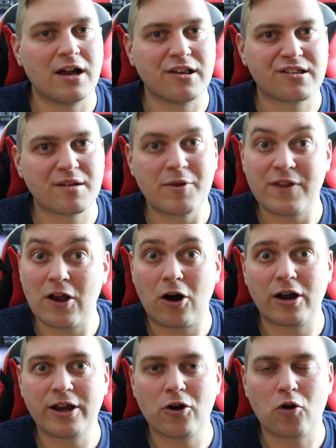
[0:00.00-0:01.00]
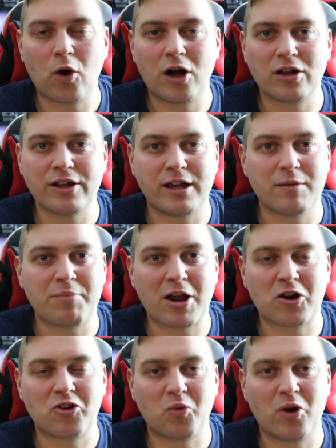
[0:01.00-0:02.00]
some of the audio quality
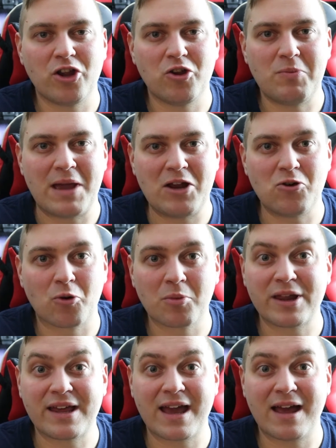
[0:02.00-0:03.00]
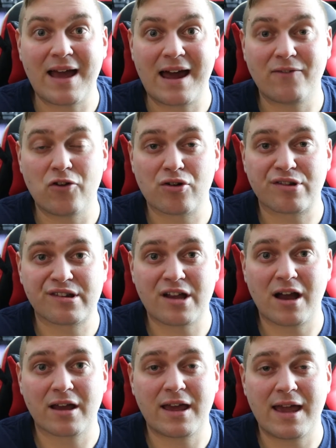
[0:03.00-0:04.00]
compared to what you may normally get out of your
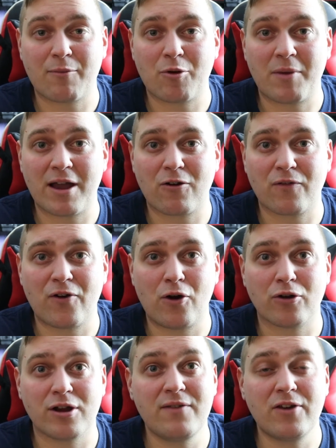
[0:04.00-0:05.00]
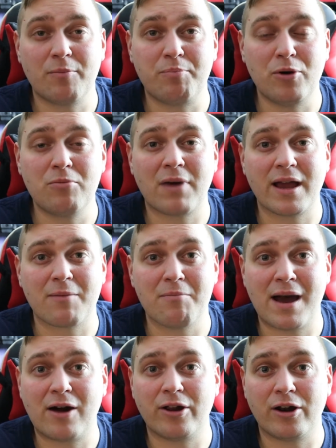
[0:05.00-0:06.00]
stock camera microphone or even a boom mic
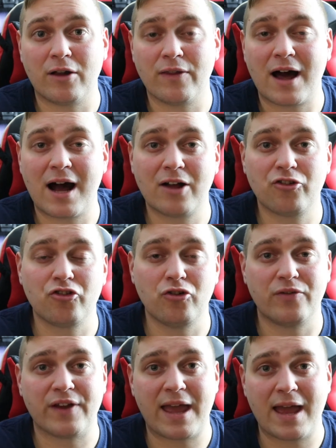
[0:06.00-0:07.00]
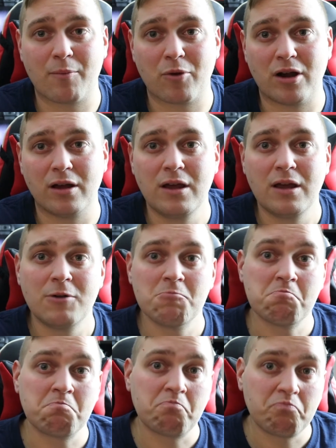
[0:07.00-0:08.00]
mounted on the hot shoe of a camera.
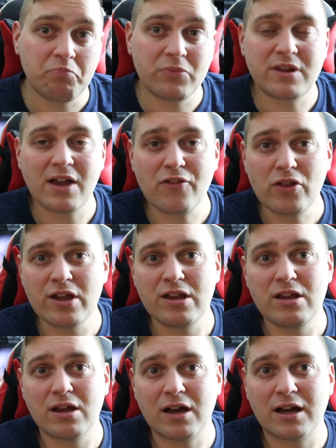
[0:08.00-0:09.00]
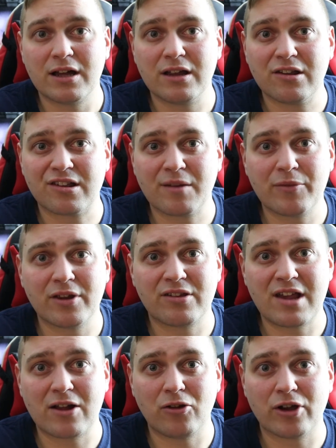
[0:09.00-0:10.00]
Definitely something to
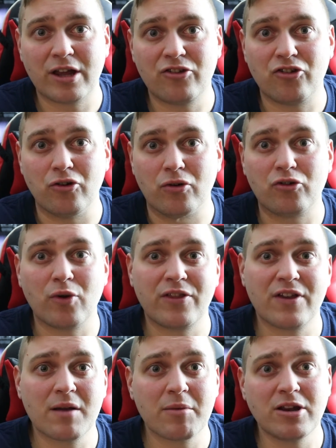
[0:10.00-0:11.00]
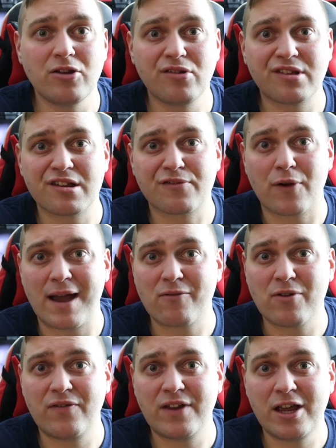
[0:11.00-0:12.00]
take a look into. Do I think I'm going to use this for
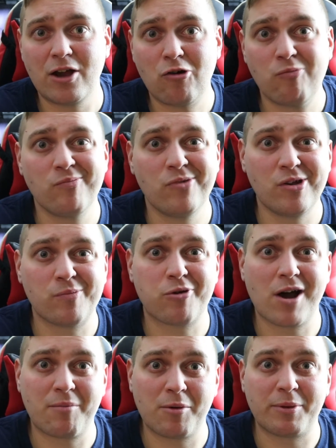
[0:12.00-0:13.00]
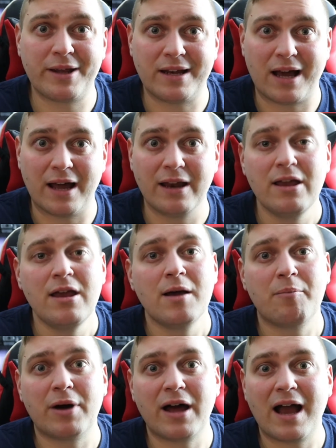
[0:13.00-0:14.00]
every video? Probably not.
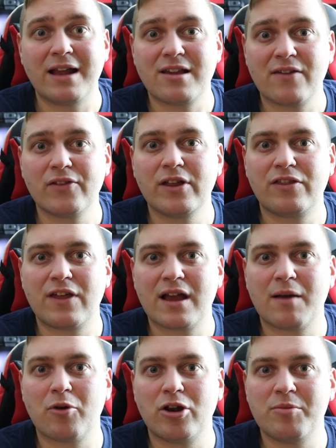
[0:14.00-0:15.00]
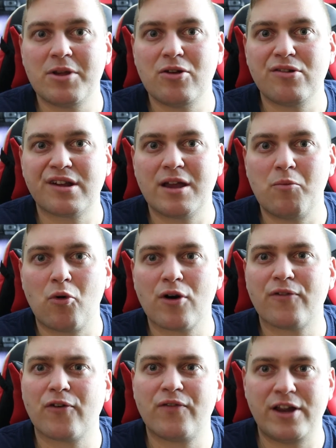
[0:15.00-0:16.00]
But I definitely think I'm going to be using it
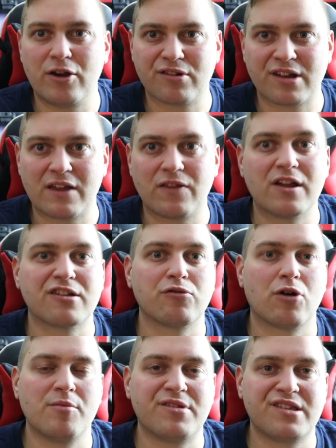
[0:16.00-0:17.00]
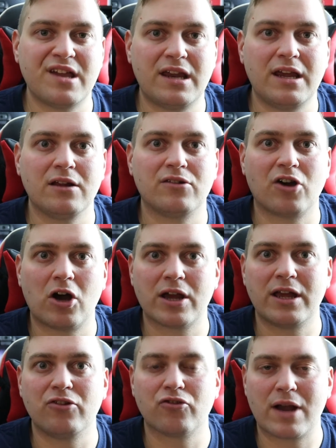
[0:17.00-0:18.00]
more for videos like this where I'm sitting
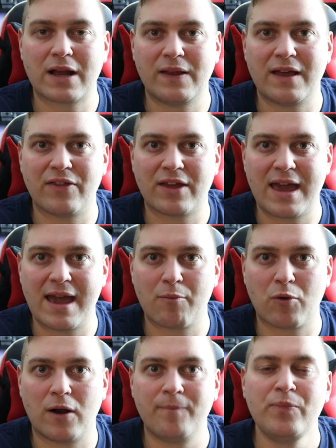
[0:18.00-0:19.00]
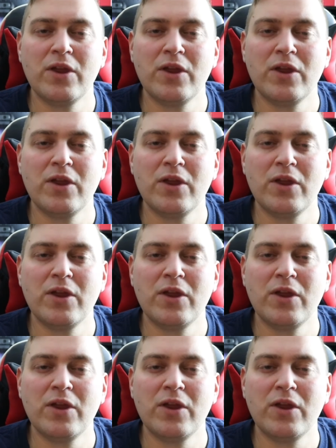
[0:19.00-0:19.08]
talking directly at the camera.